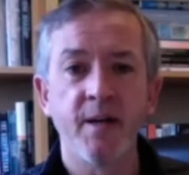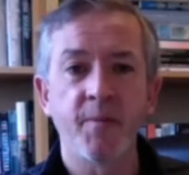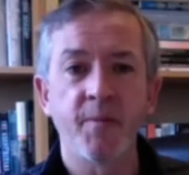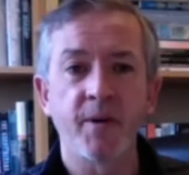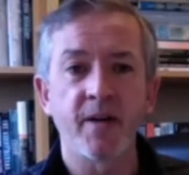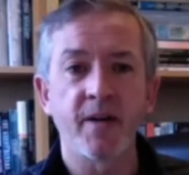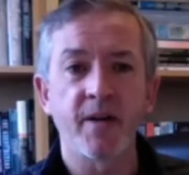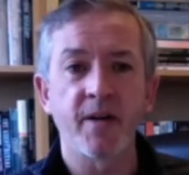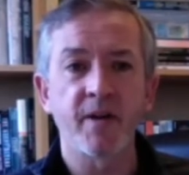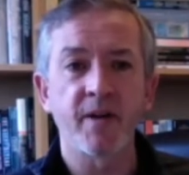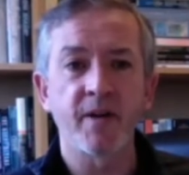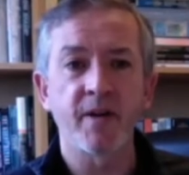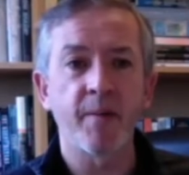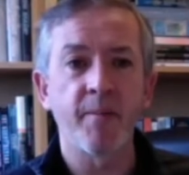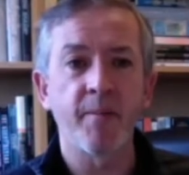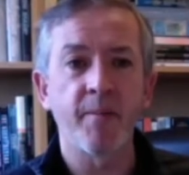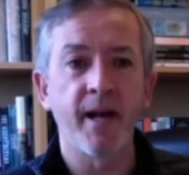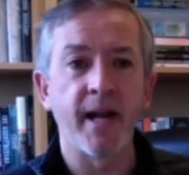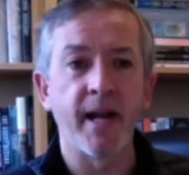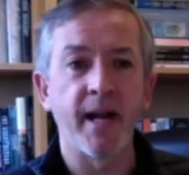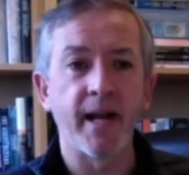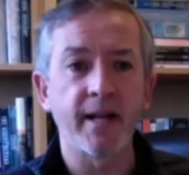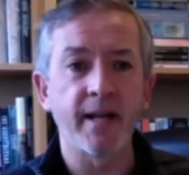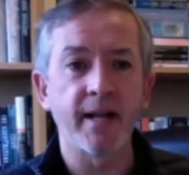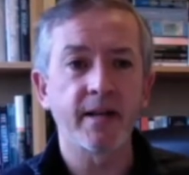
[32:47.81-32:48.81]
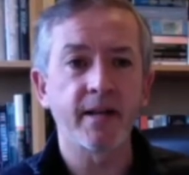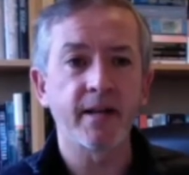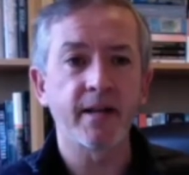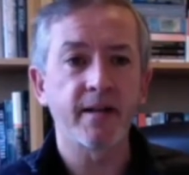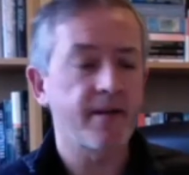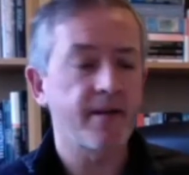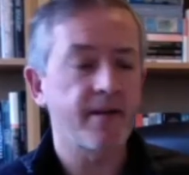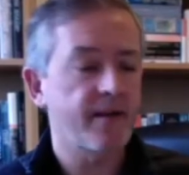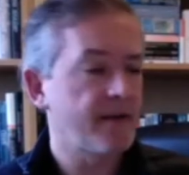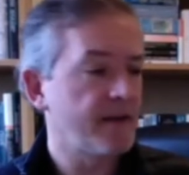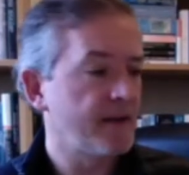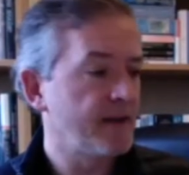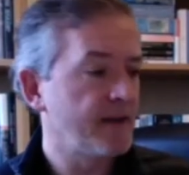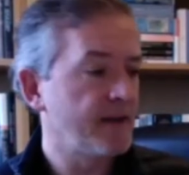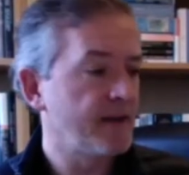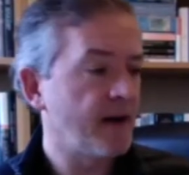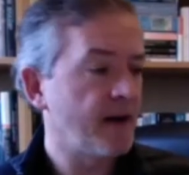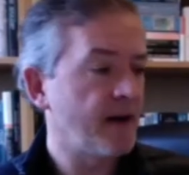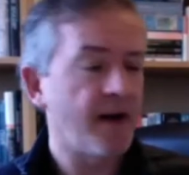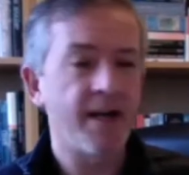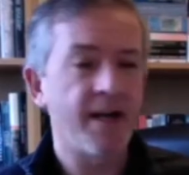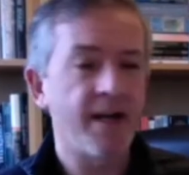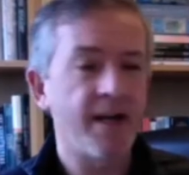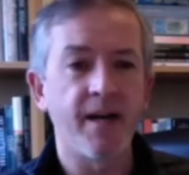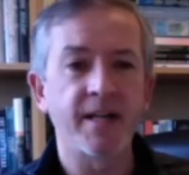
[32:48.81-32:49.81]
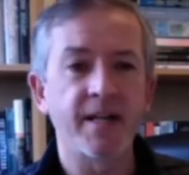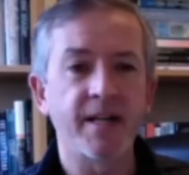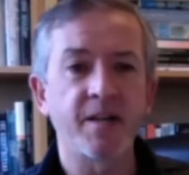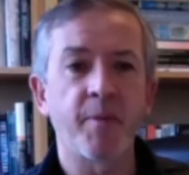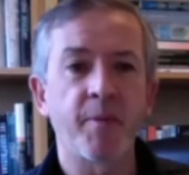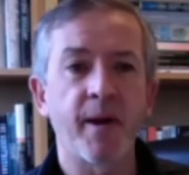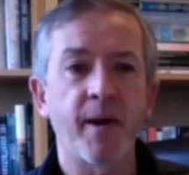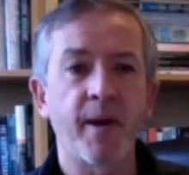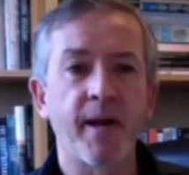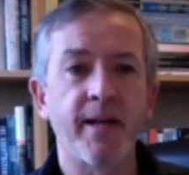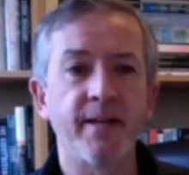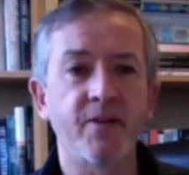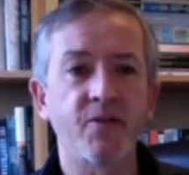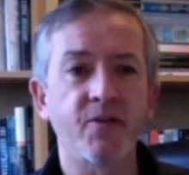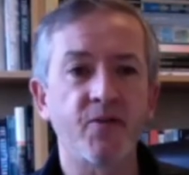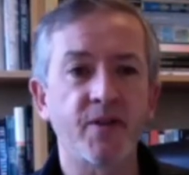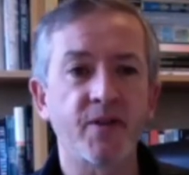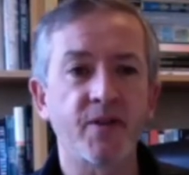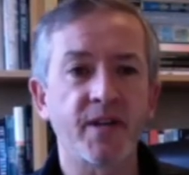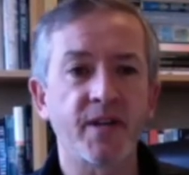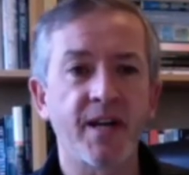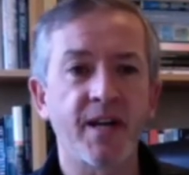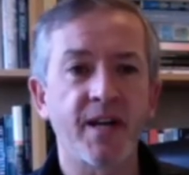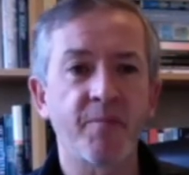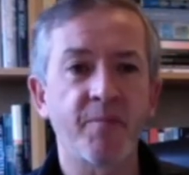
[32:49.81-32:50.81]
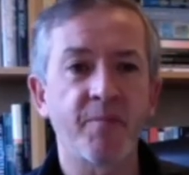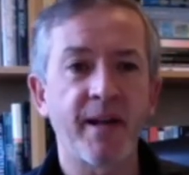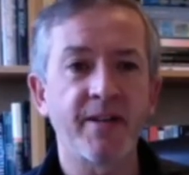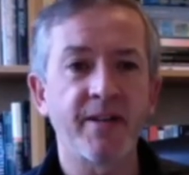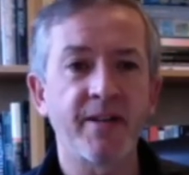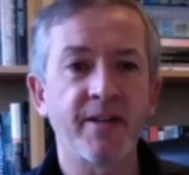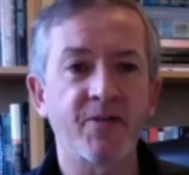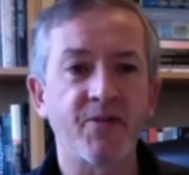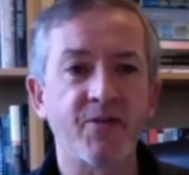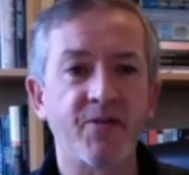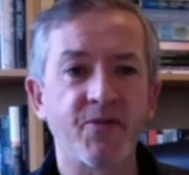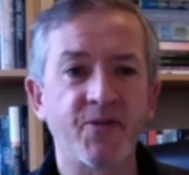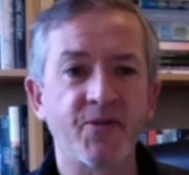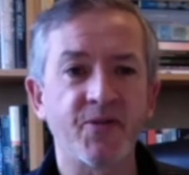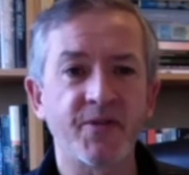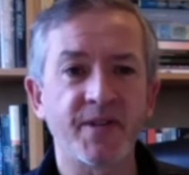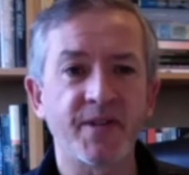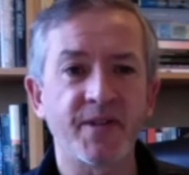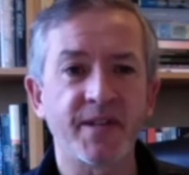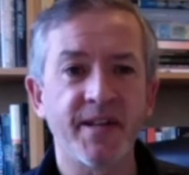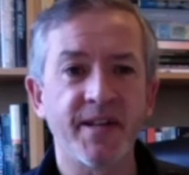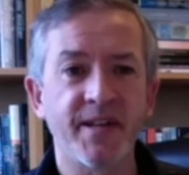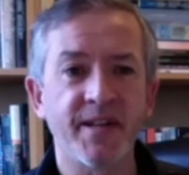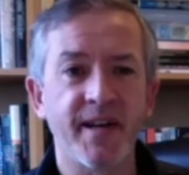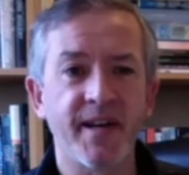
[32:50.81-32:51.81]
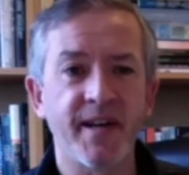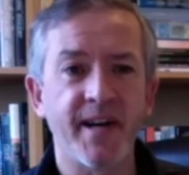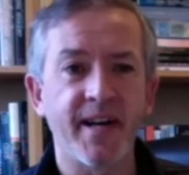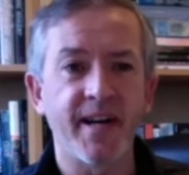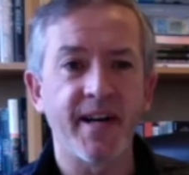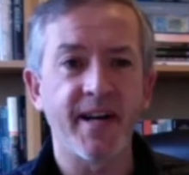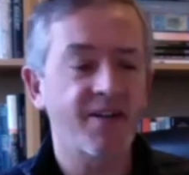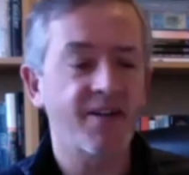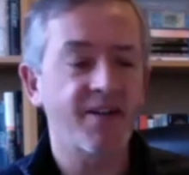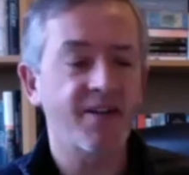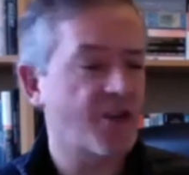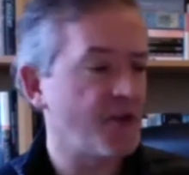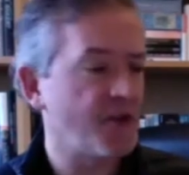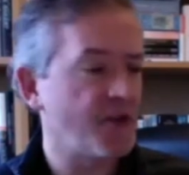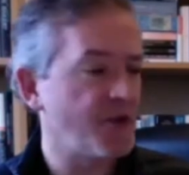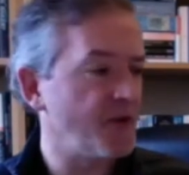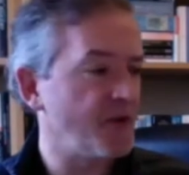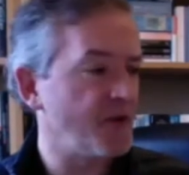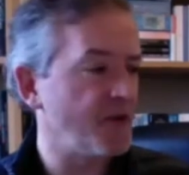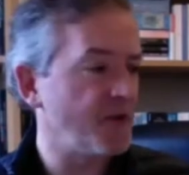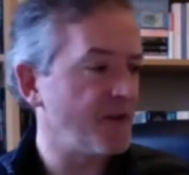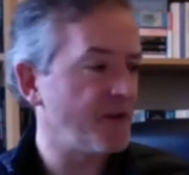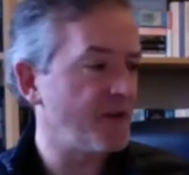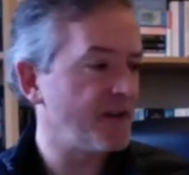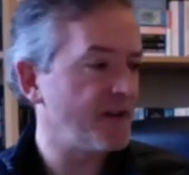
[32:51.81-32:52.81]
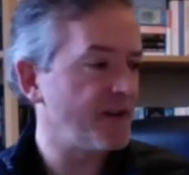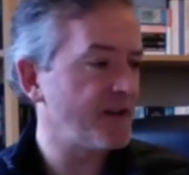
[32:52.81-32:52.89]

but I recommend highlighter pens or coloured pencils or things like that to